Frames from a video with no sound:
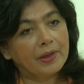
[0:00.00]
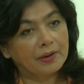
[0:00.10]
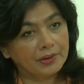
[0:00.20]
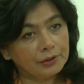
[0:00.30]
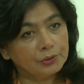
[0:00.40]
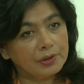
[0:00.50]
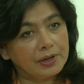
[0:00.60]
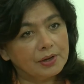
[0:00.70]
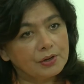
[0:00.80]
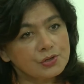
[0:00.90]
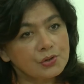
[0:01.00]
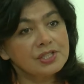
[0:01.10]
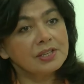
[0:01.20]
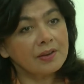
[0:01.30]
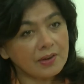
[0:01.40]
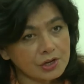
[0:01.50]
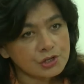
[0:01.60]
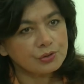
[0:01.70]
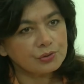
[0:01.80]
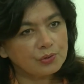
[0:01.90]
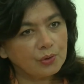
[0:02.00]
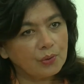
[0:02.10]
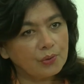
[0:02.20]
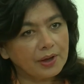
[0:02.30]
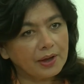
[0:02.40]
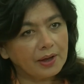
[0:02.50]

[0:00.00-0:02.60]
uh, gradually so it's a direction to go